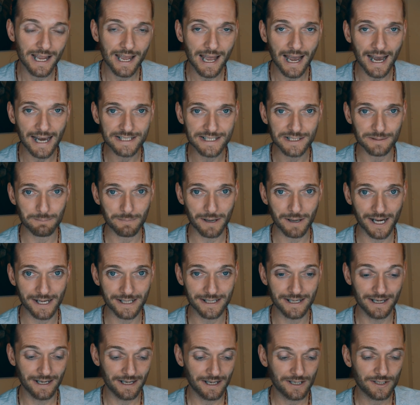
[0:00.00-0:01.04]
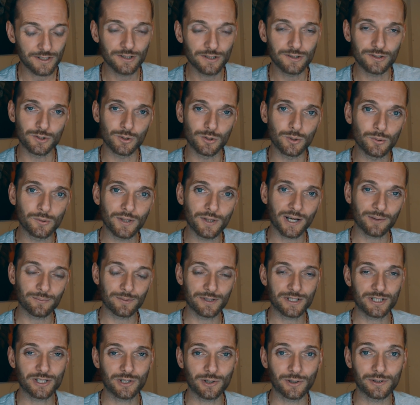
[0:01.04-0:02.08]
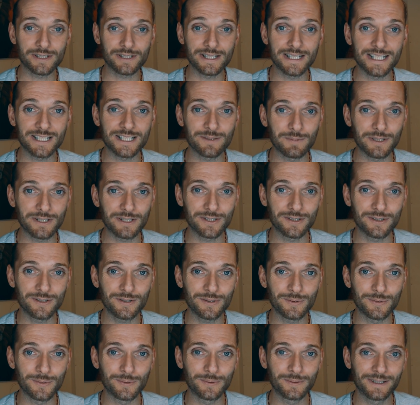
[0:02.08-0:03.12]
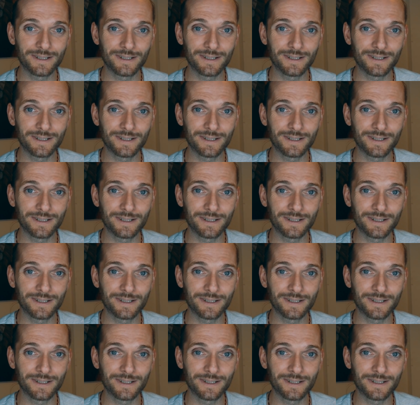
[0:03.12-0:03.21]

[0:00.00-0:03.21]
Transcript: as a man to do that which God needs me to do.